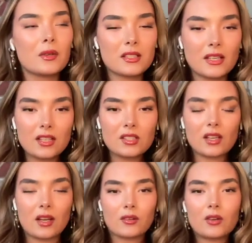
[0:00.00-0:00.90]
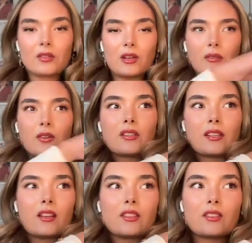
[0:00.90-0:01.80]
Because I wrote it
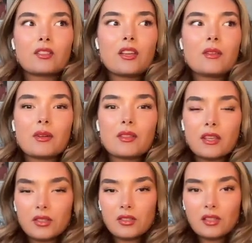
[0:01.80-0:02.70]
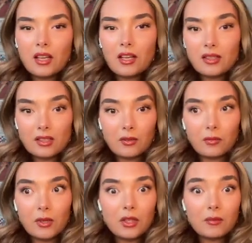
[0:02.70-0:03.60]
down the other day, but they used to tell us like
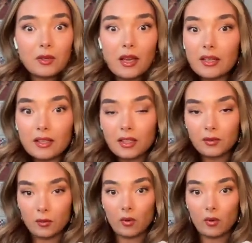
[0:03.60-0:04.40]
we could be anything we